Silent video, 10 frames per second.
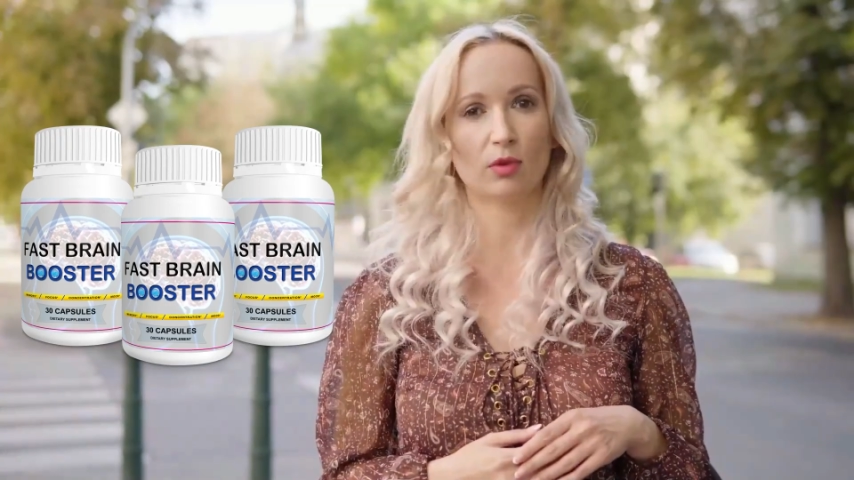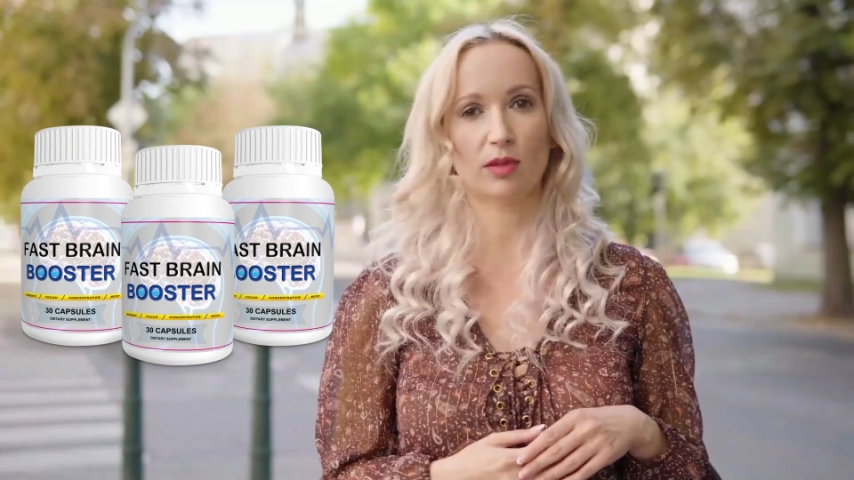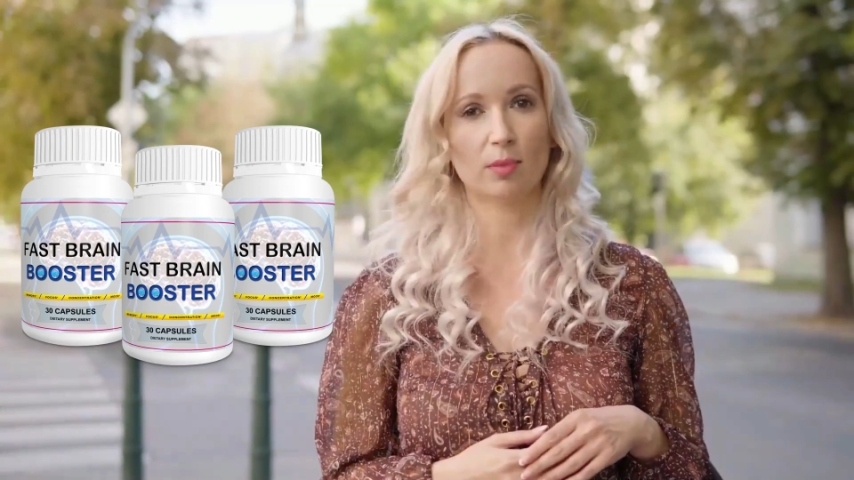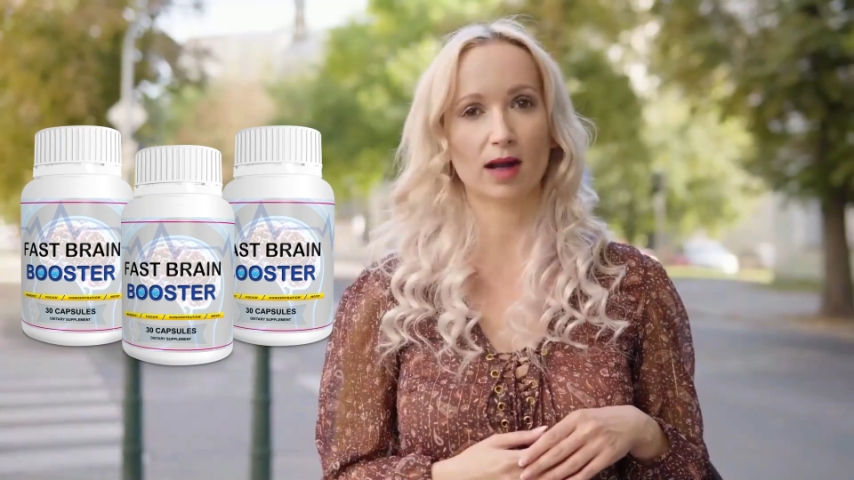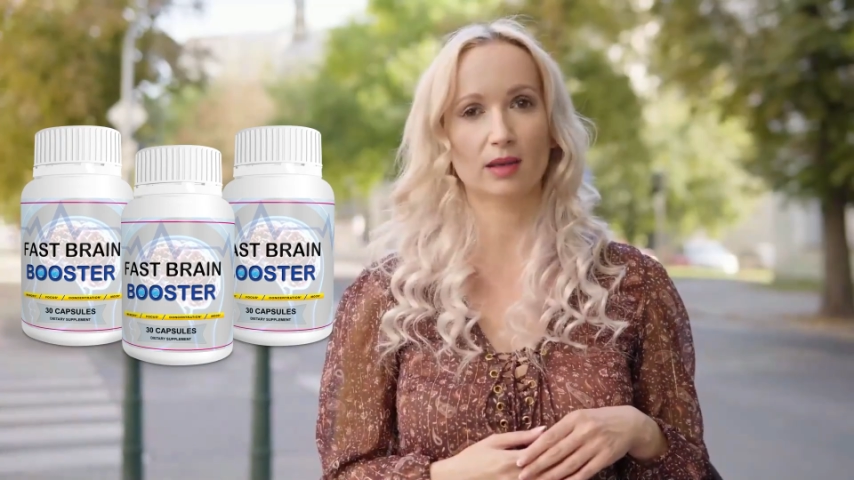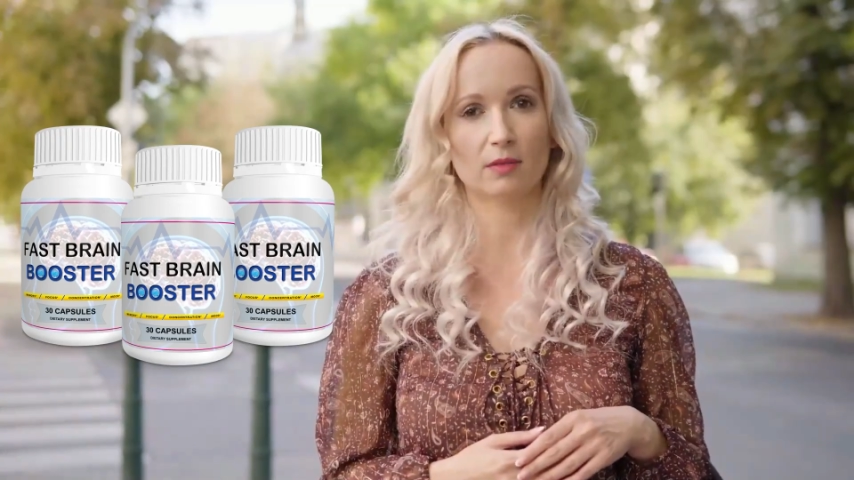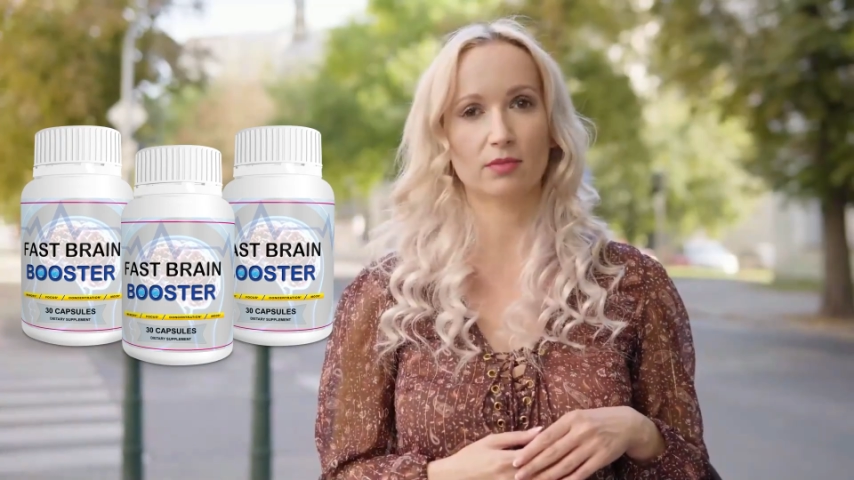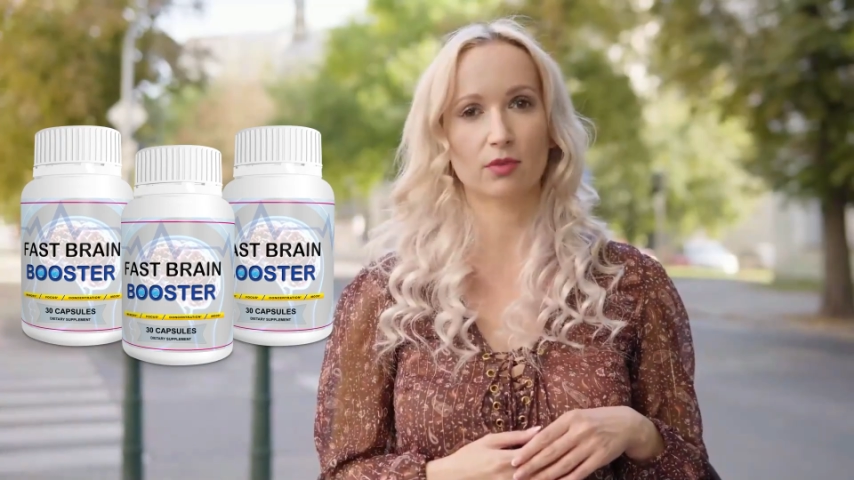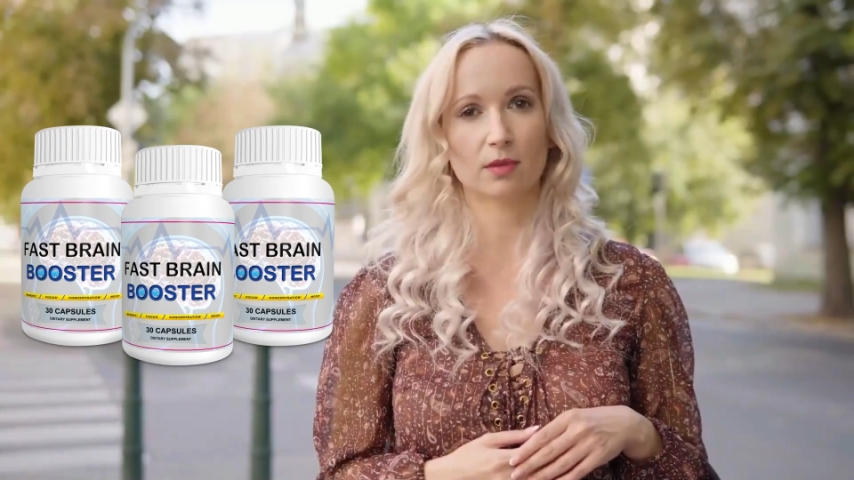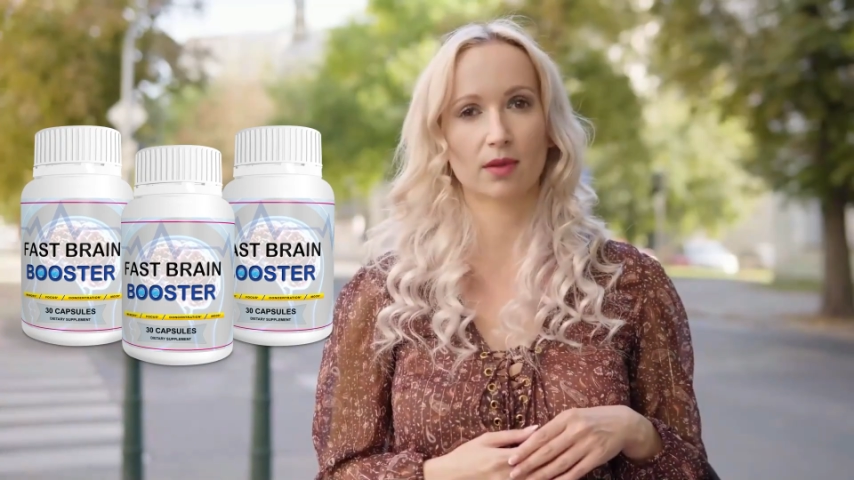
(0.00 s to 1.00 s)
or the pack of
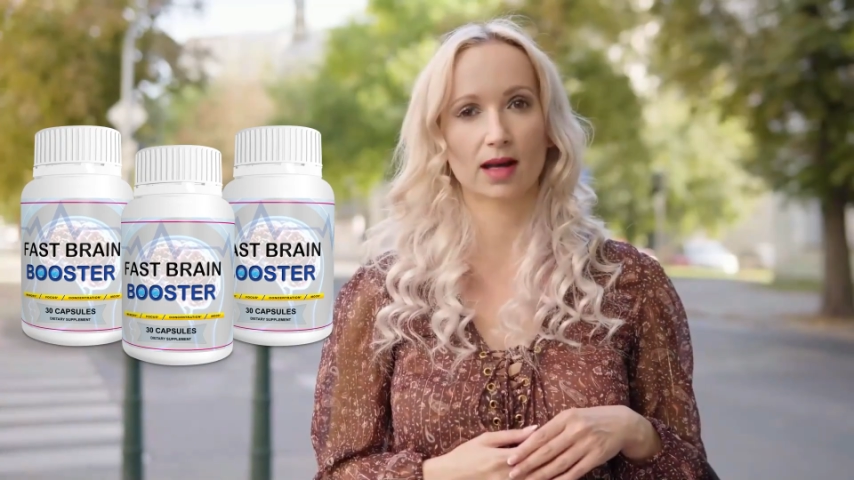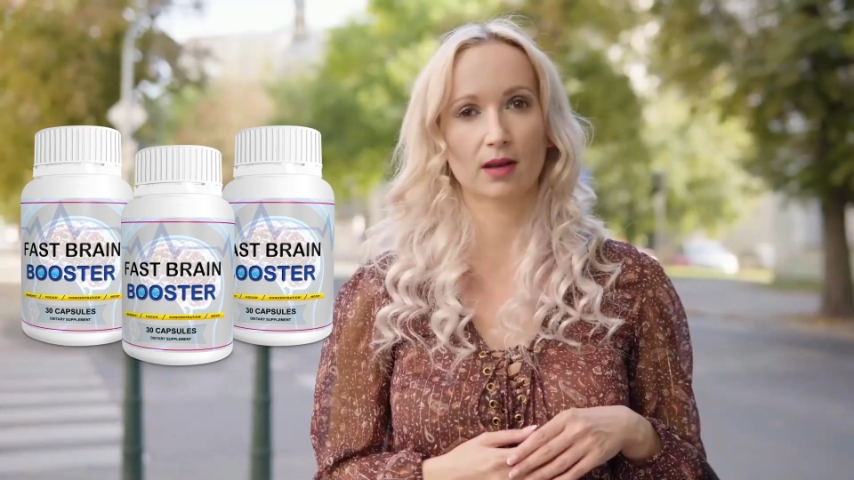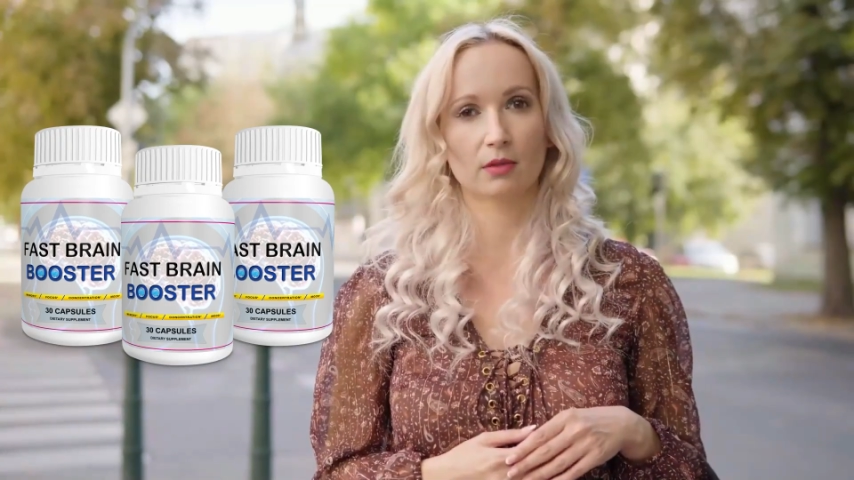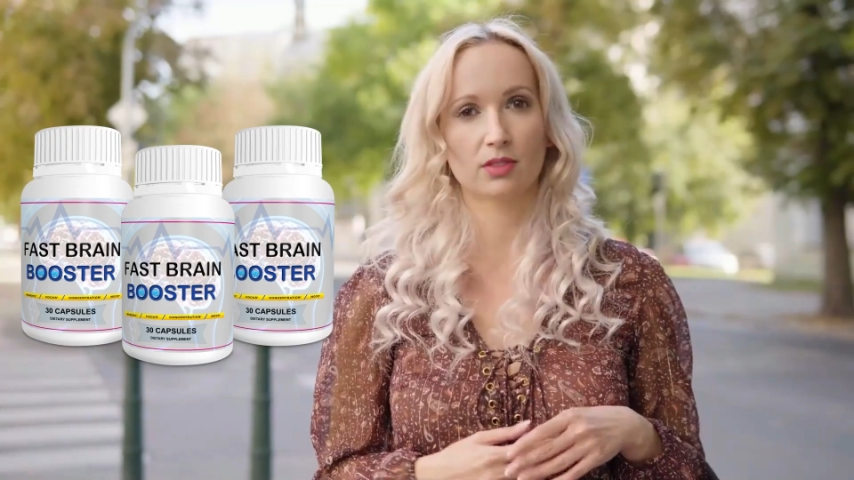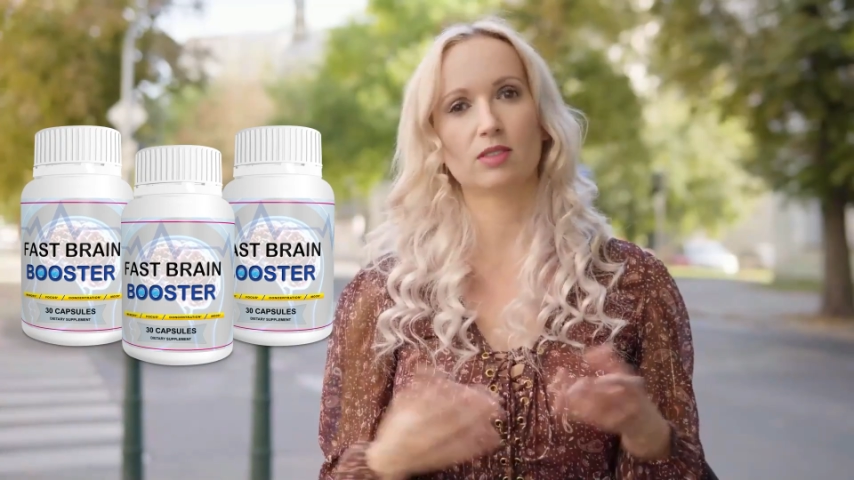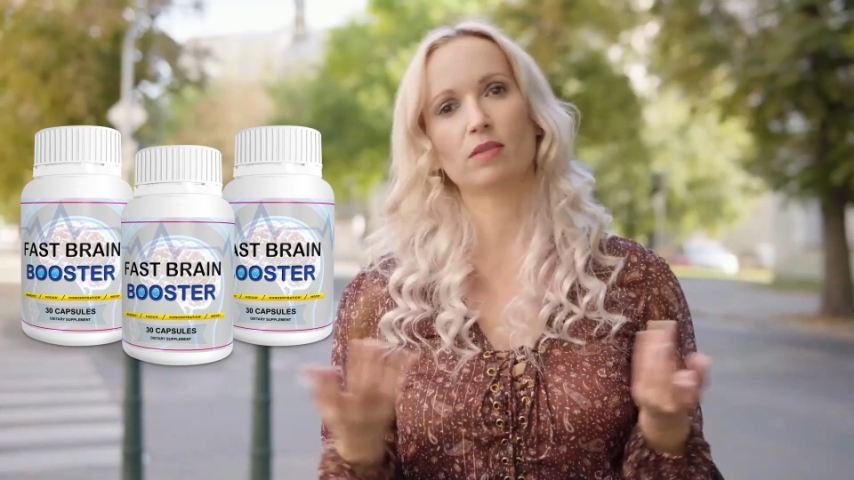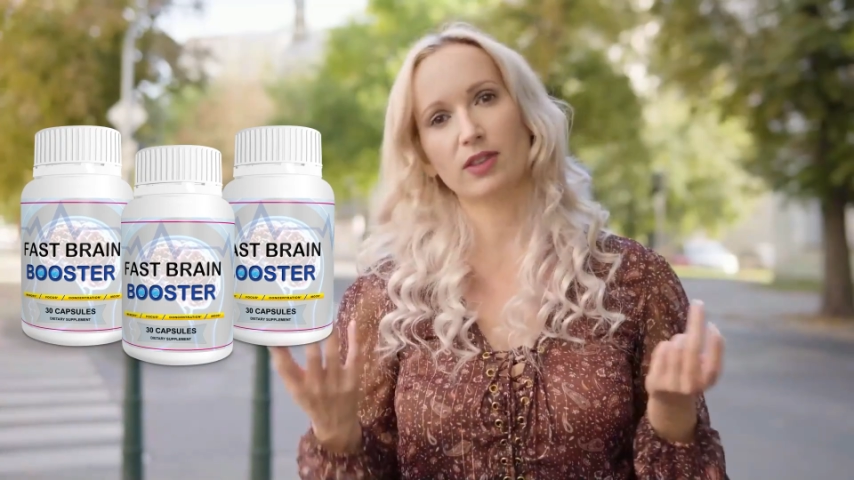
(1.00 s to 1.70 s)
three vials,